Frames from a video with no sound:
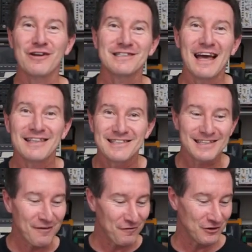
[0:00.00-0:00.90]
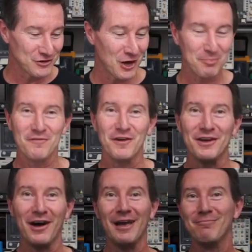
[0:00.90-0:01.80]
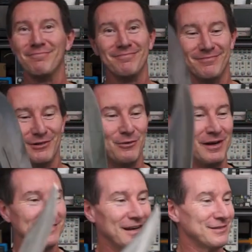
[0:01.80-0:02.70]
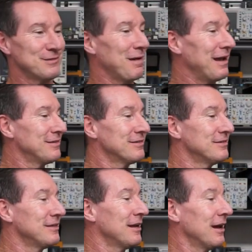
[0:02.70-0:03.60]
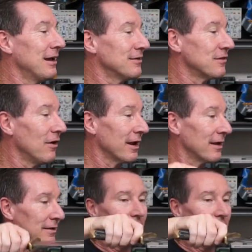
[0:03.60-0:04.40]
It's had stuff on top of it. I am always out of space. You know how it's like.